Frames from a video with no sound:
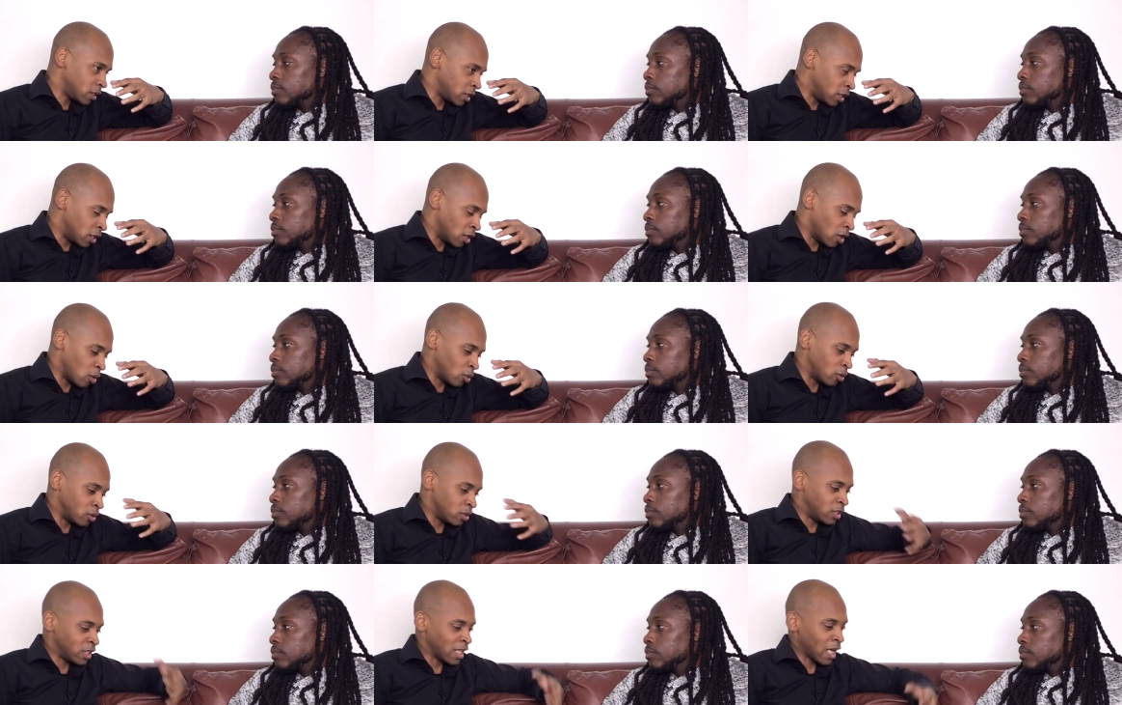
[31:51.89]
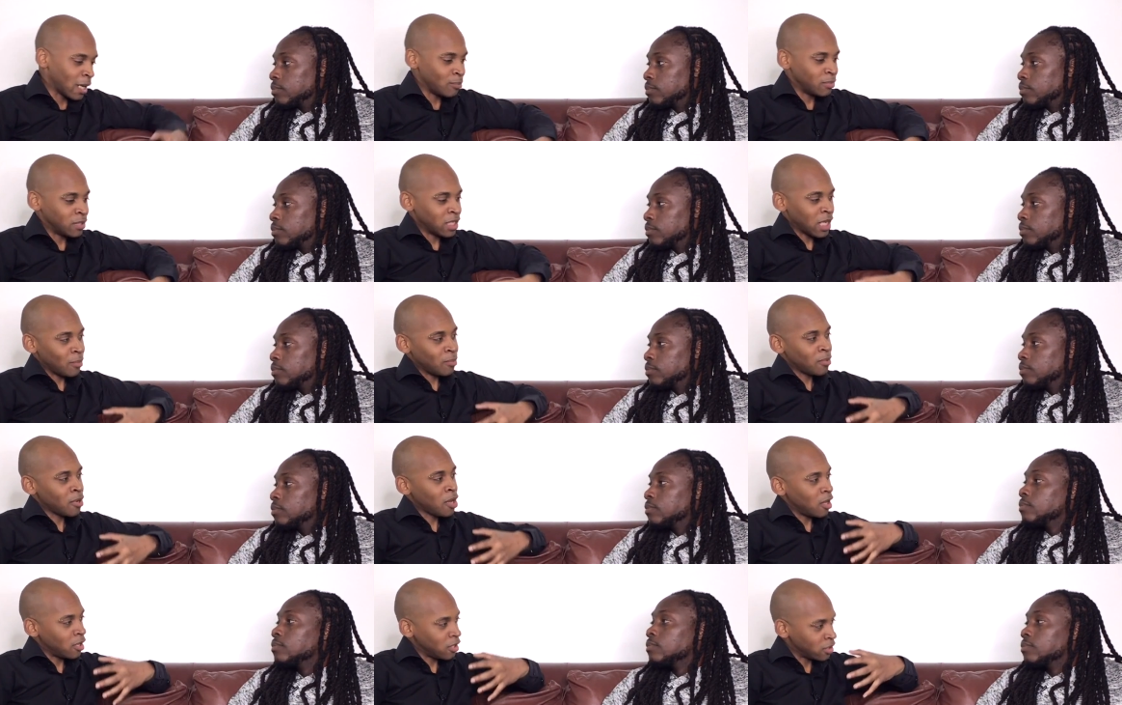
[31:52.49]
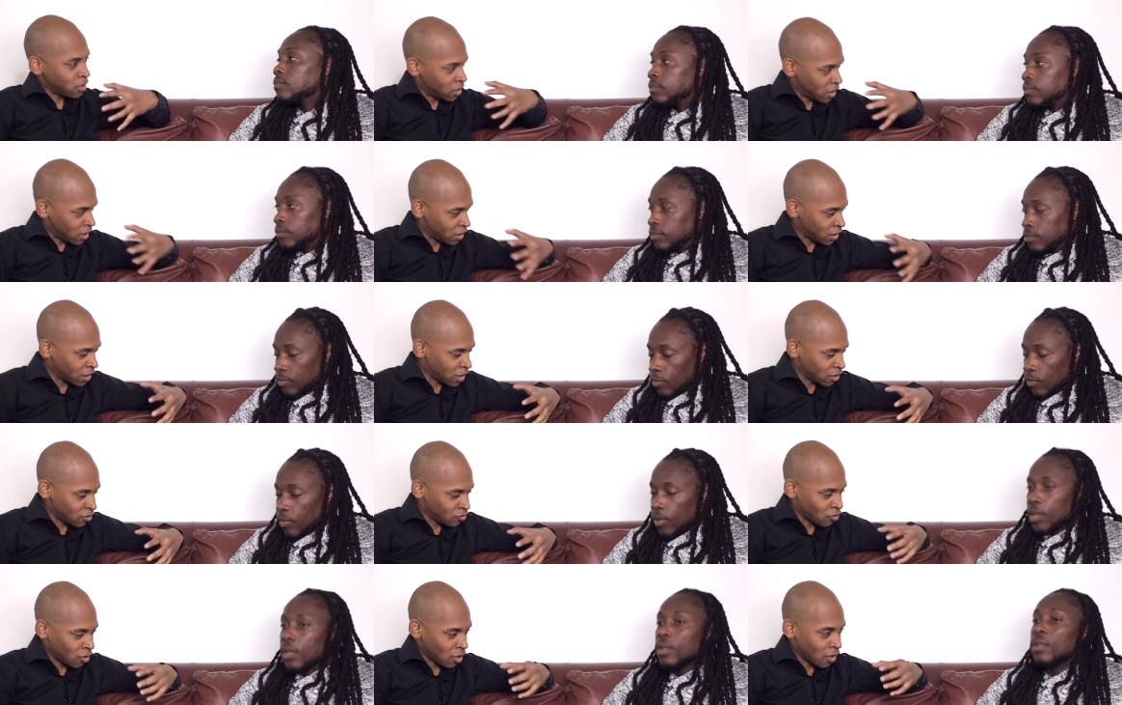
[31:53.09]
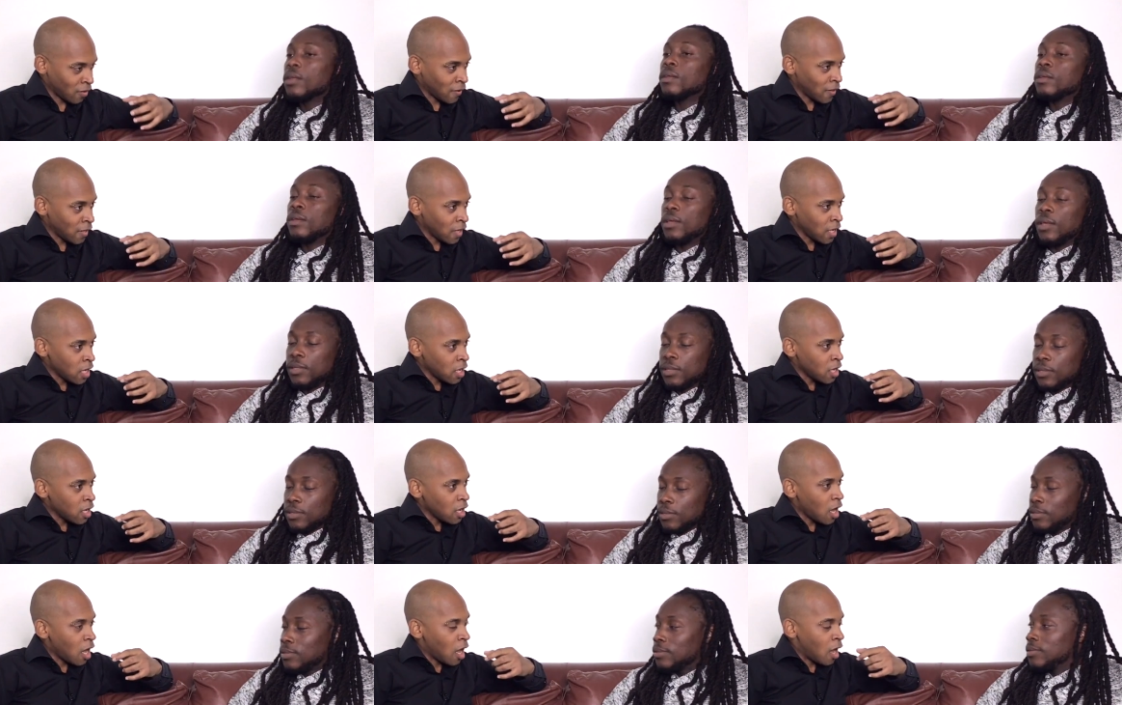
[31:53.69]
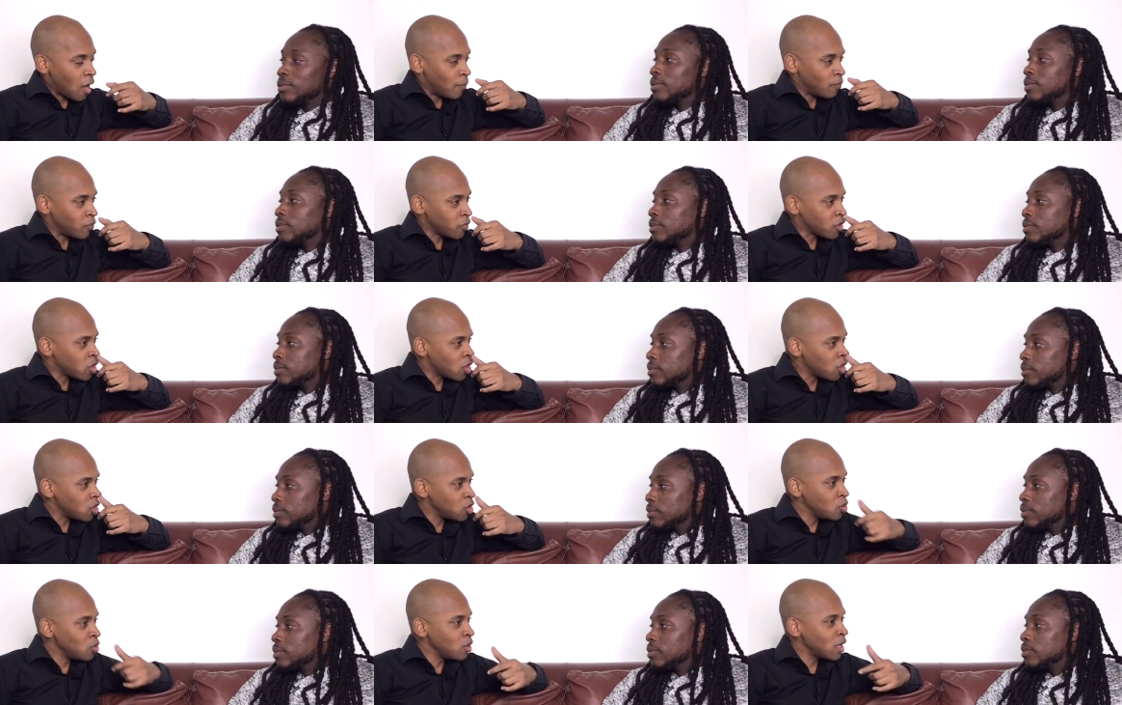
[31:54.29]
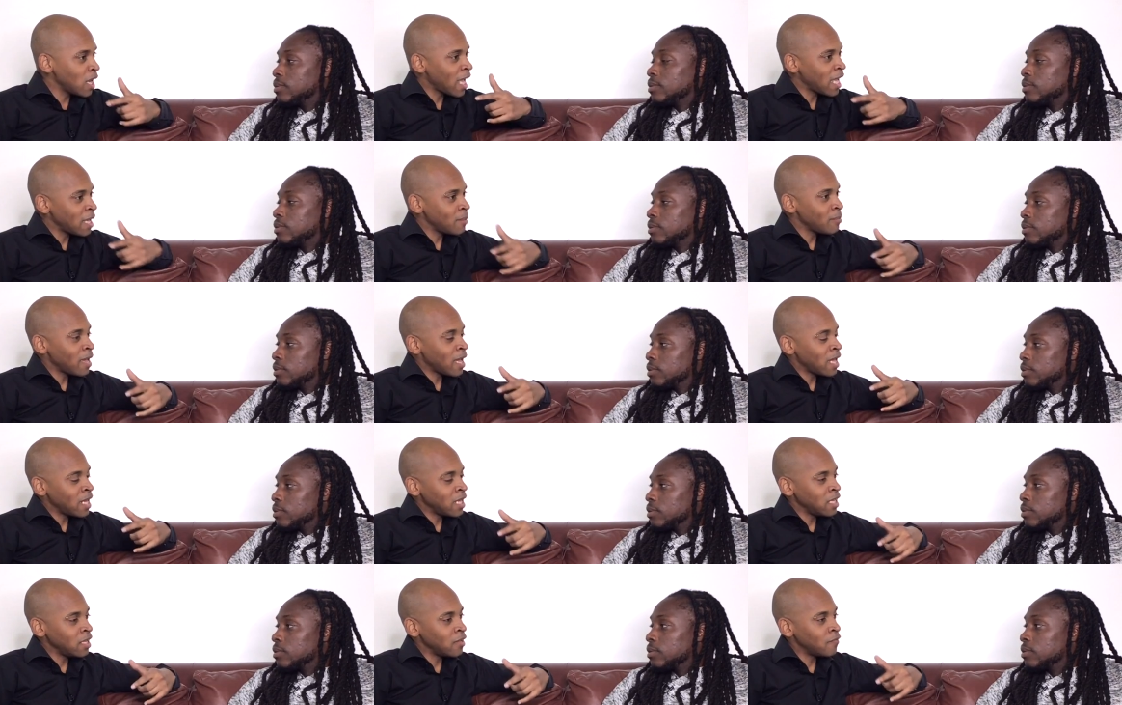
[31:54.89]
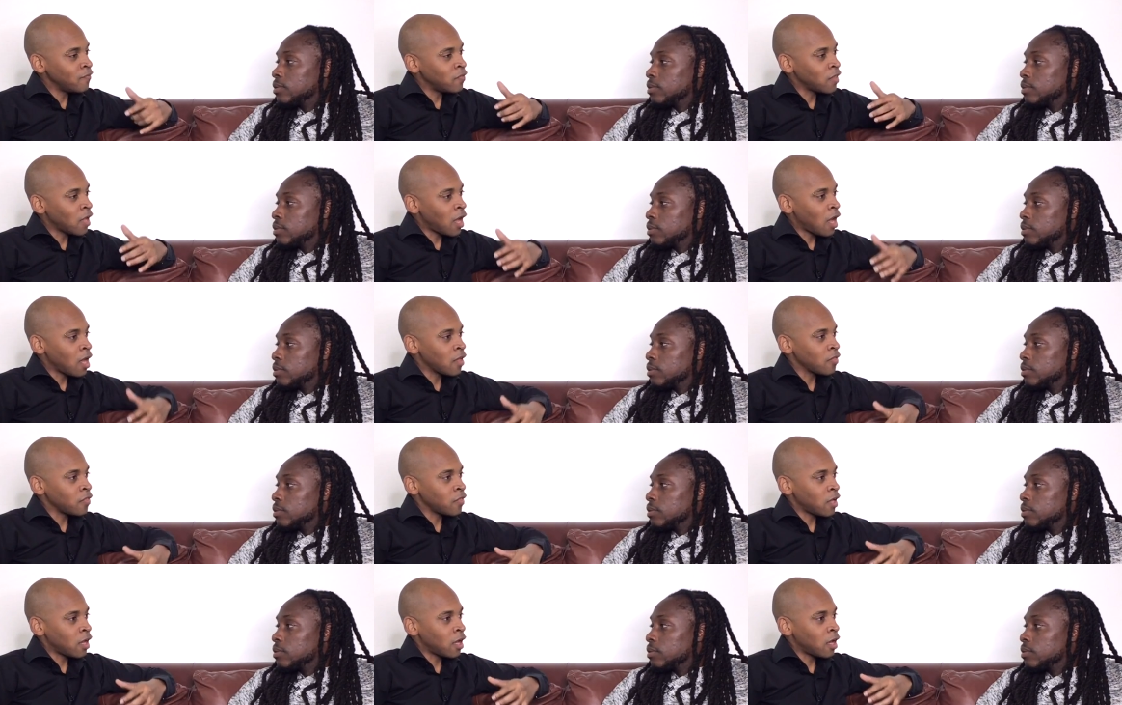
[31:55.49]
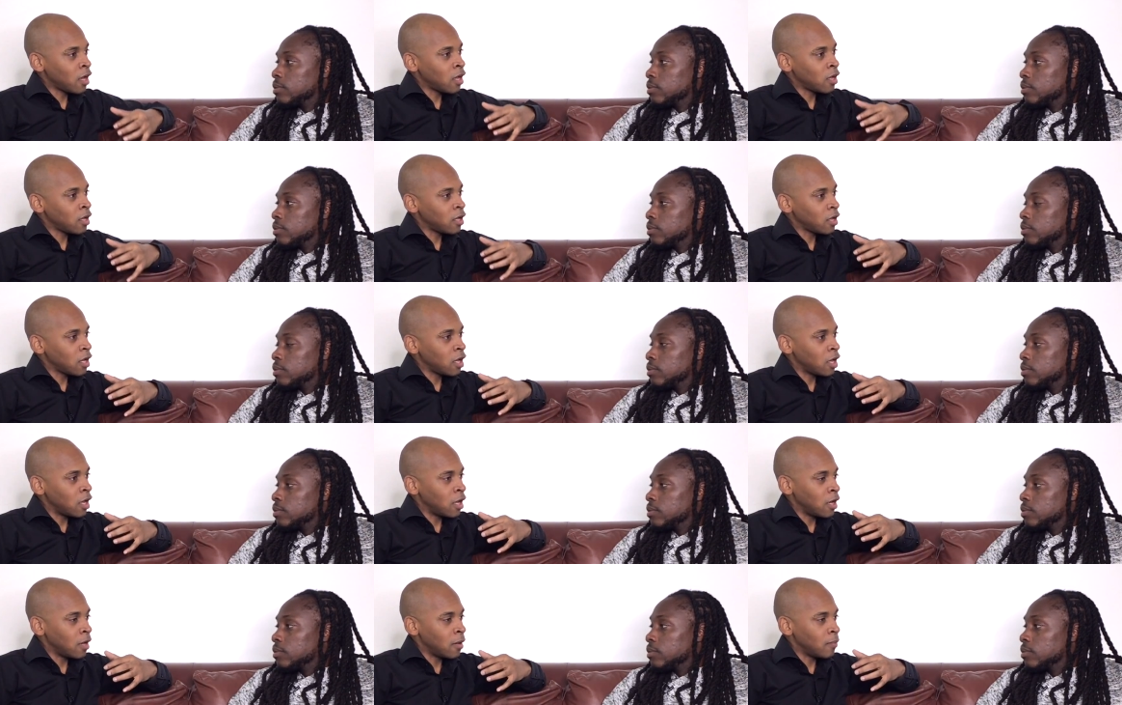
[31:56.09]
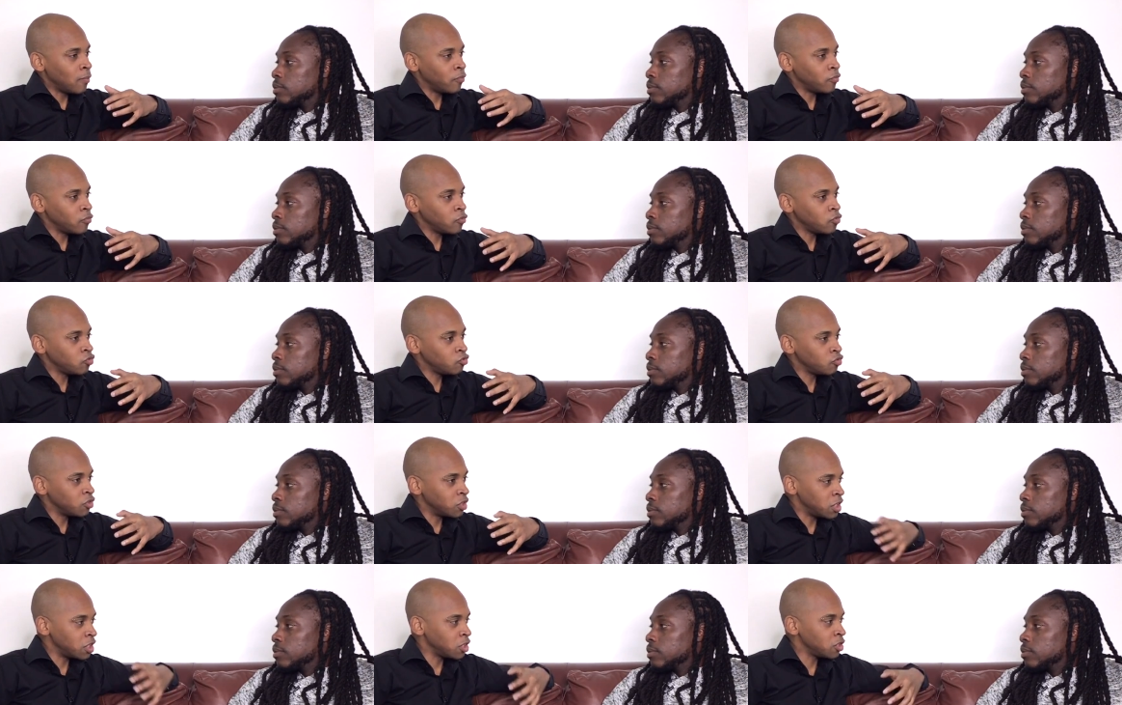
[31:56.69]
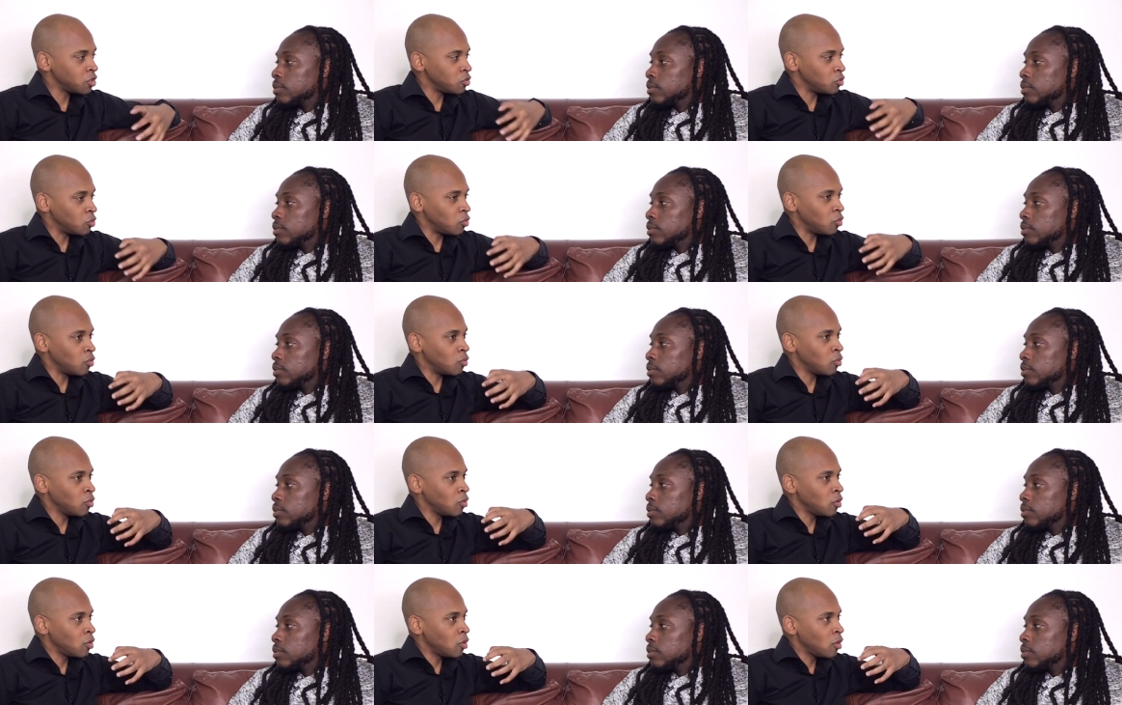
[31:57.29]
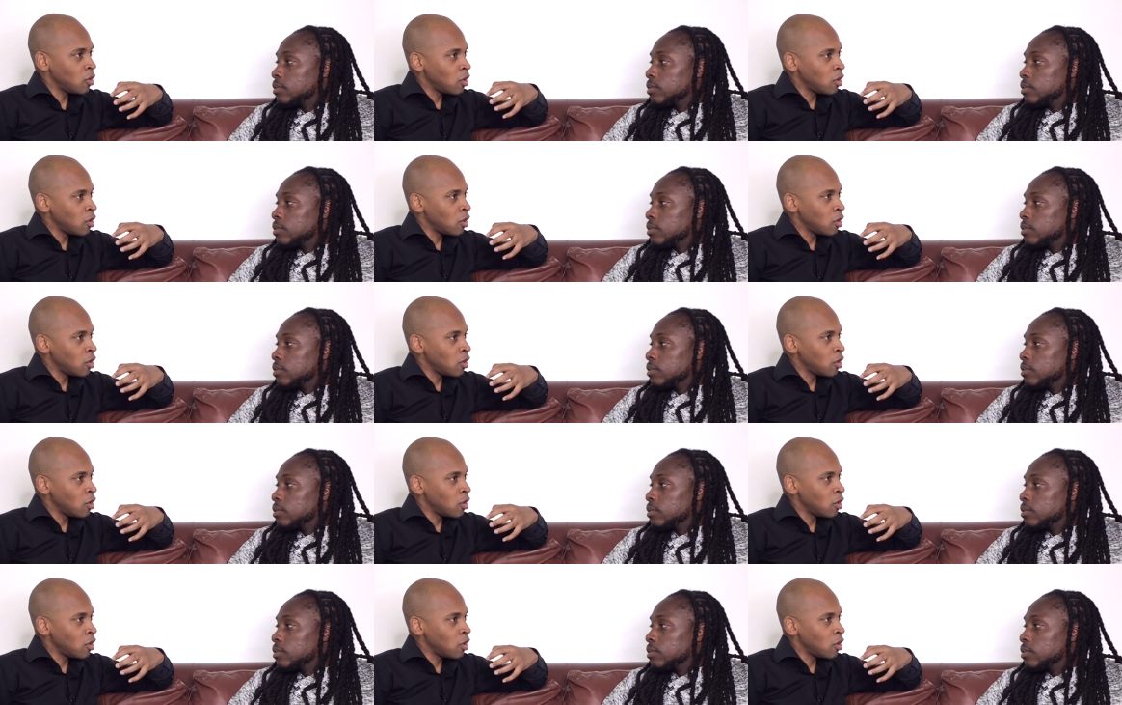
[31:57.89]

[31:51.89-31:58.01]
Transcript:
Speaker 1: you know, jab, jab culture, etc um, can you name any of the other um, traditional